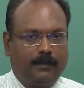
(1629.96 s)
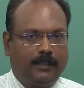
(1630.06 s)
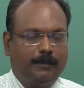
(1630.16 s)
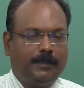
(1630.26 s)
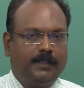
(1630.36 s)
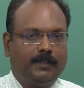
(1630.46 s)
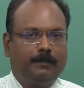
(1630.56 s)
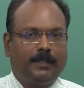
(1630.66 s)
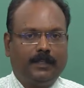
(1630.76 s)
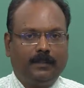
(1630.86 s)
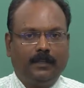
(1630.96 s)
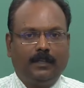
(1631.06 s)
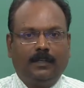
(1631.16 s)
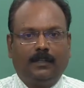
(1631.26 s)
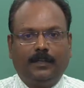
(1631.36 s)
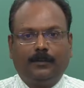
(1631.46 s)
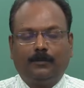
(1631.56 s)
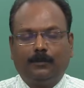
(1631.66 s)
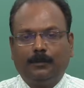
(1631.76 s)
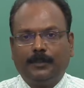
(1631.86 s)
let me say bye. Thank you
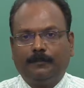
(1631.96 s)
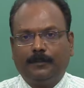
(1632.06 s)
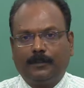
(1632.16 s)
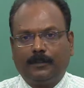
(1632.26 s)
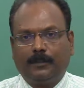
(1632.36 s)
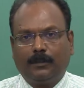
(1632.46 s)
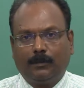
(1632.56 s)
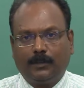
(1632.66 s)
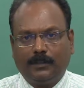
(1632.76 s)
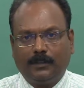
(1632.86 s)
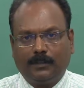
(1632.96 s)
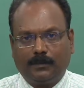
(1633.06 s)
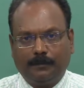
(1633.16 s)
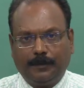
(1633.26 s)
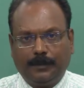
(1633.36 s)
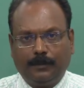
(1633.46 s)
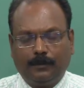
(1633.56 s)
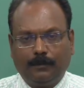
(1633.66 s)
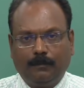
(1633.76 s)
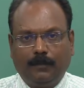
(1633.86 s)
so much for watching this video.